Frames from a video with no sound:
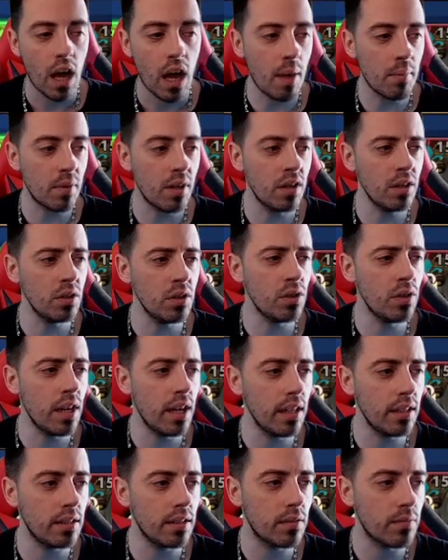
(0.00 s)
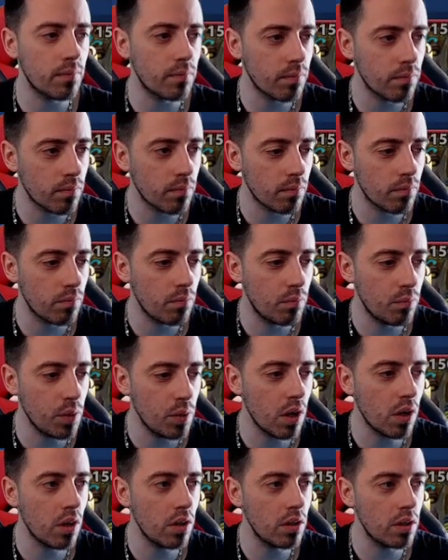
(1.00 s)
I'm gonna do that.
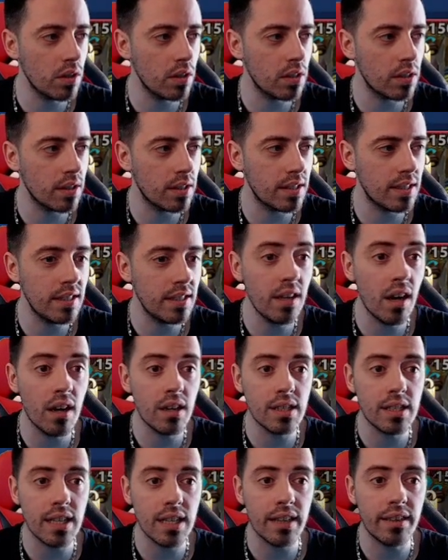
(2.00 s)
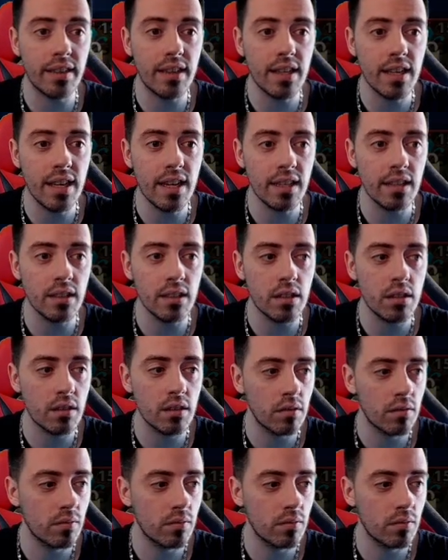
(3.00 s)
We are gonna uh, see us at the end